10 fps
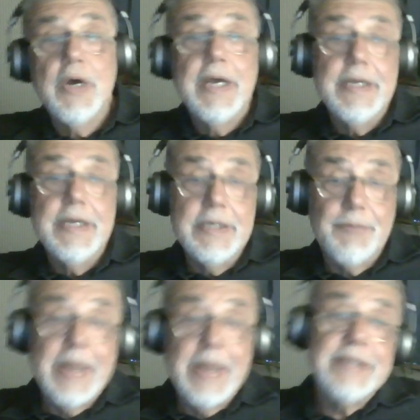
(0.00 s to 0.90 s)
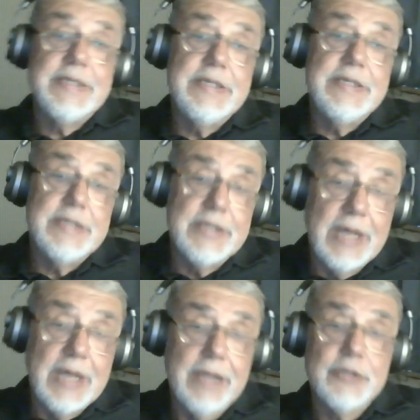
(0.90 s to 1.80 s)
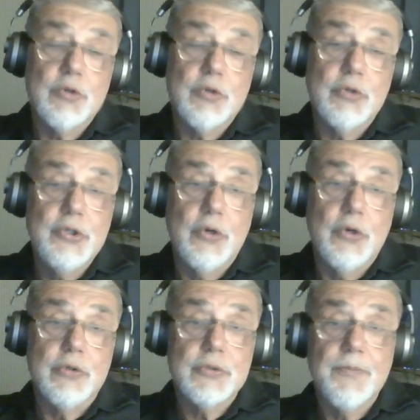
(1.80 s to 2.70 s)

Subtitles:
it pays these in dollars or euros.